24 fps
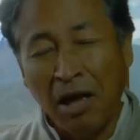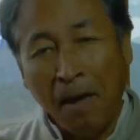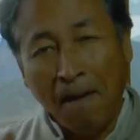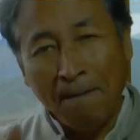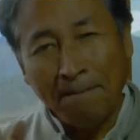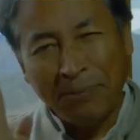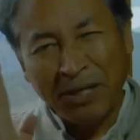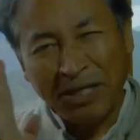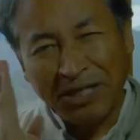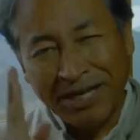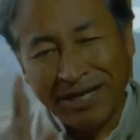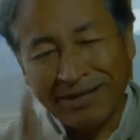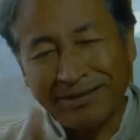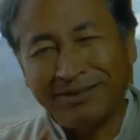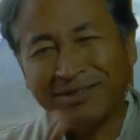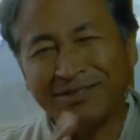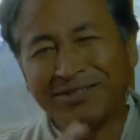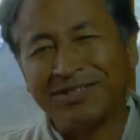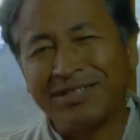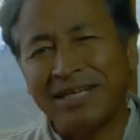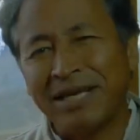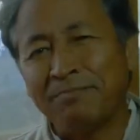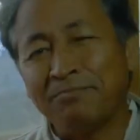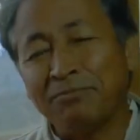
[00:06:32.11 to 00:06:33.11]
but at the
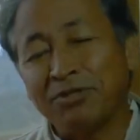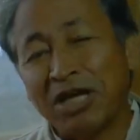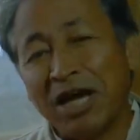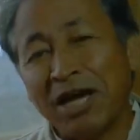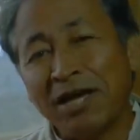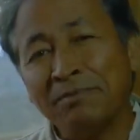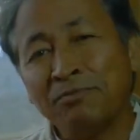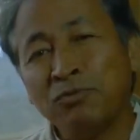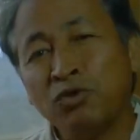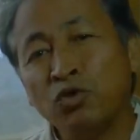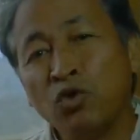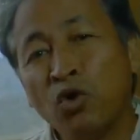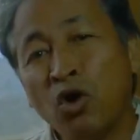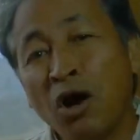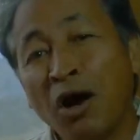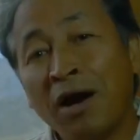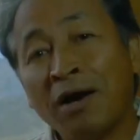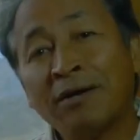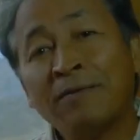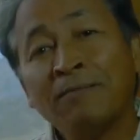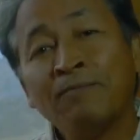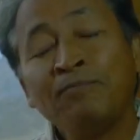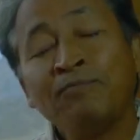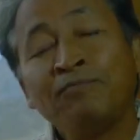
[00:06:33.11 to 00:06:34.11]
same time you
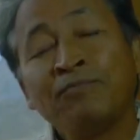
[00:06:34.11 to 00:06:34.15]
are